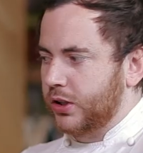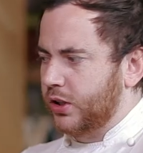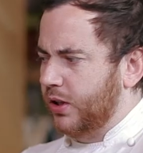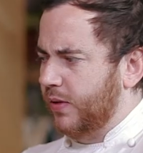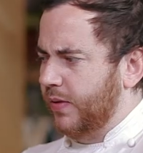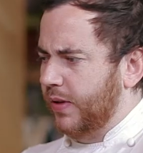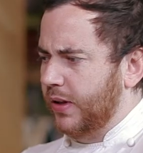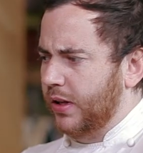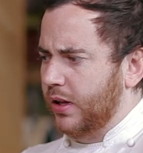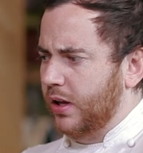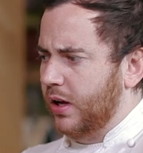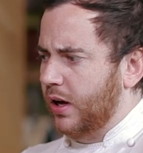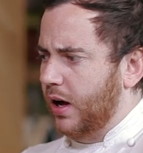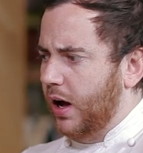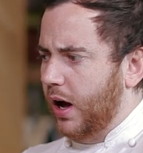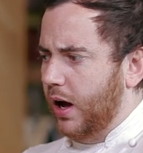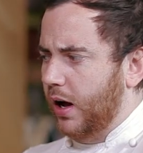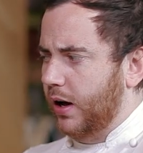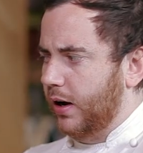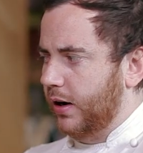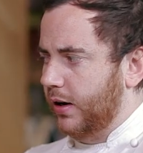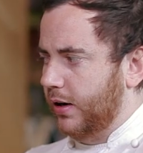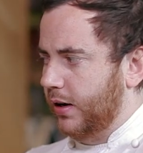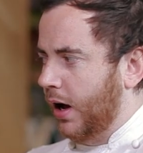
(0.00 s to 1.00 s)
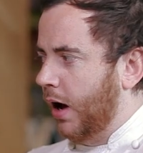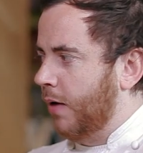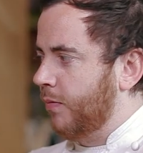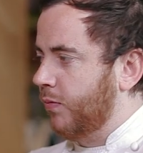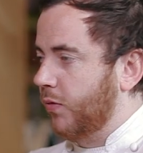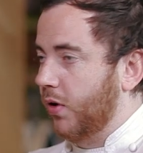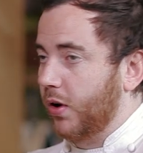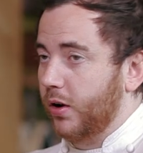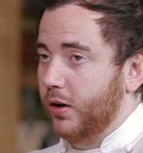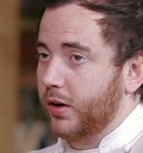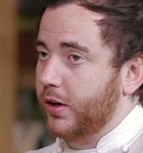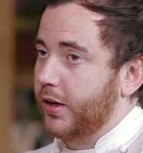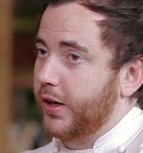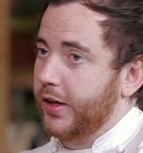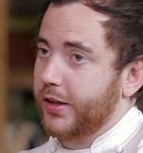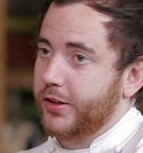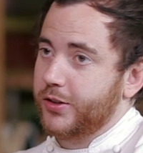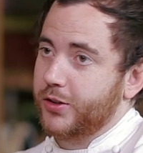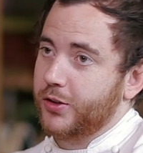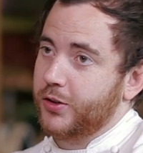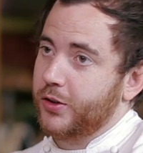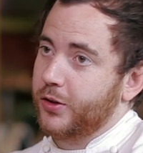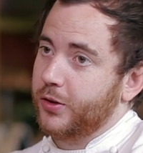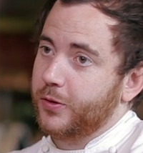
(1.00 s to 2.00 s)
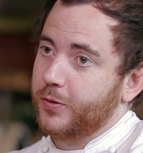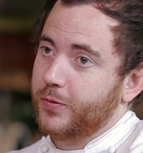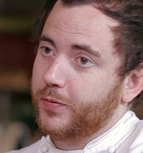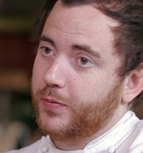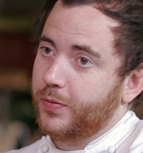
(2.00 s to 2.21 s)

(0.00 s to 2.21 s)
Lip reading: something that I'm not looking to do.